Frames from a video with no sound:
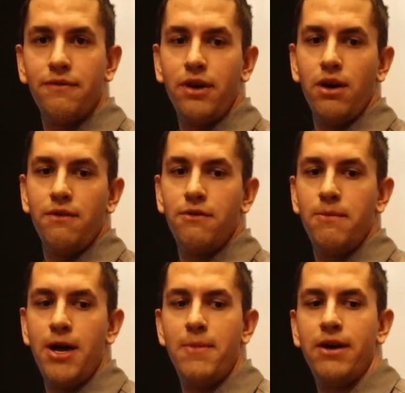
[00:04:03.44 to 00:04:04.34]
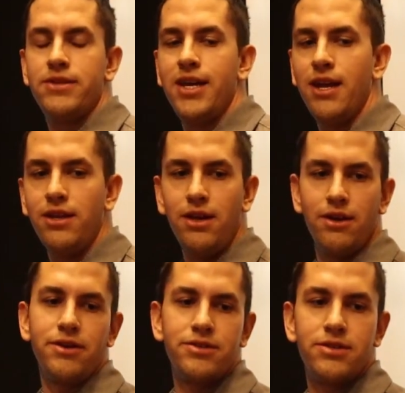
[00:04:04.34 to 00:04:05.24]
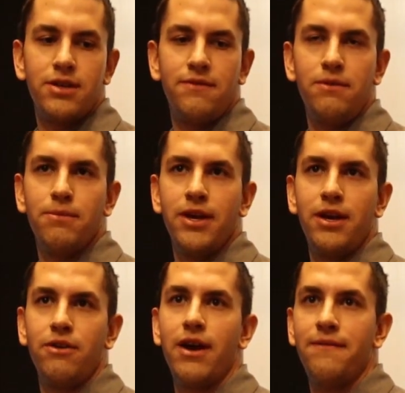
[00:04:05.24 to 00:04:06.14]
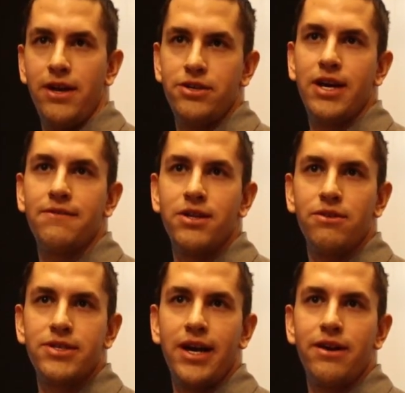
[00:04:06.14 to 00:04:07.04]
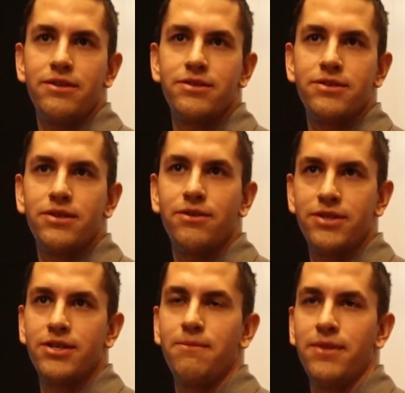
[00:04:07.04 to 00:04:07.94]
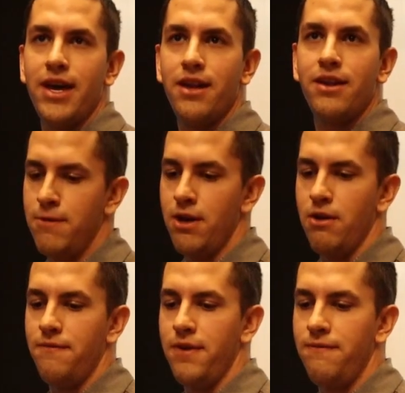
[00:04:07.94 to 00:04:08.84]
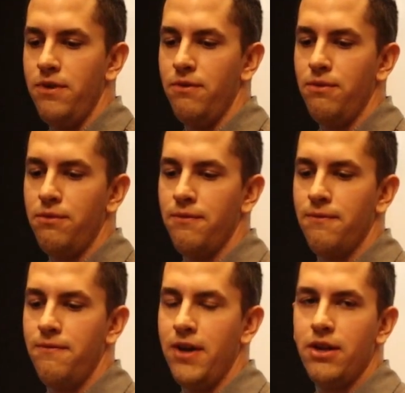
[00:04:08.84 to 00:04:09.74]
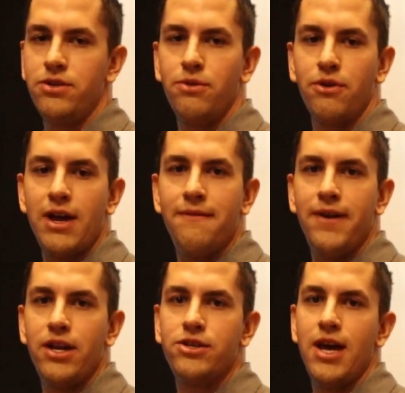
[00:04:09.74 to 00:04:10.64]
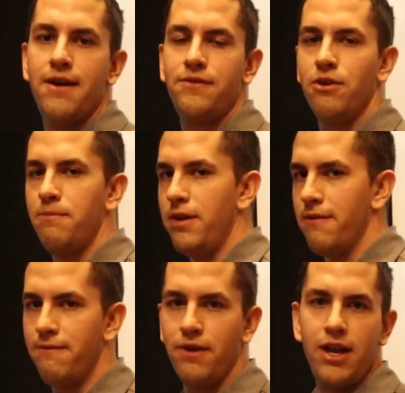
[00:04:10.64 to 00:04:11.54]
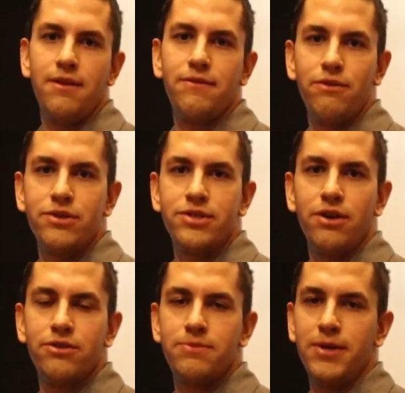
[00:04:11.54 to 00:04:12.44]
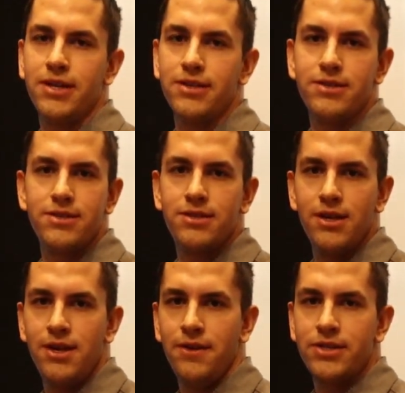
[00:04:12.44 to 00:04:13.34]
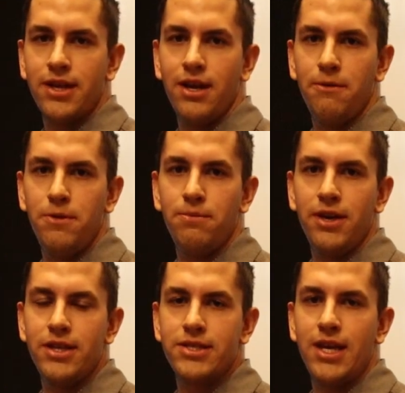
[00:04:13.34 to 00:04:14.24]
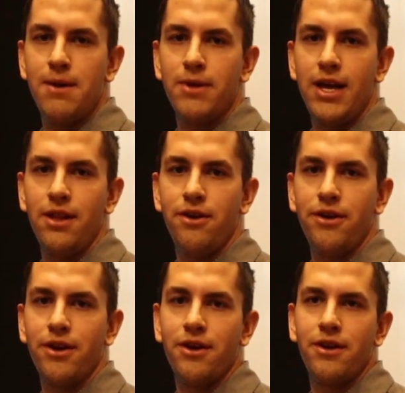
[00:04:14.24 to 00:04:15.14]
of a golfer by about 10 years if you play graphite shafts in those irons. So it's something that, if you fit into a graphite shaft, don't be afraid of the results, because it's going to help you play this game a lot longer.